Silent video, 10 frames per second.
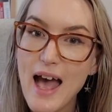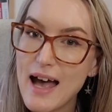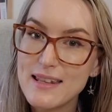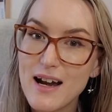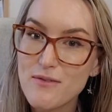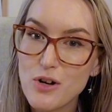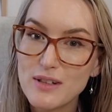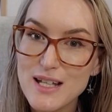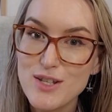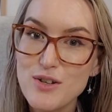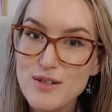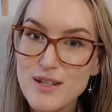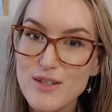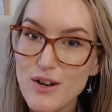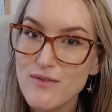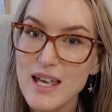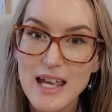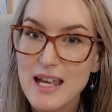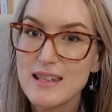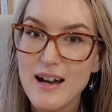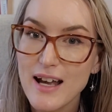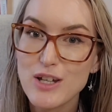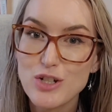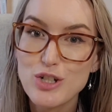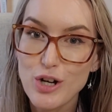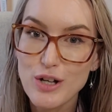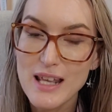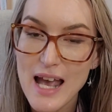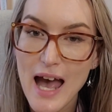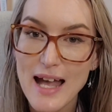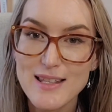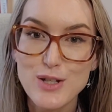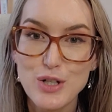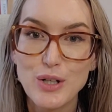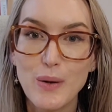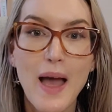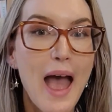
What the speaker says: And then I've got these users over here that I can show the ads to.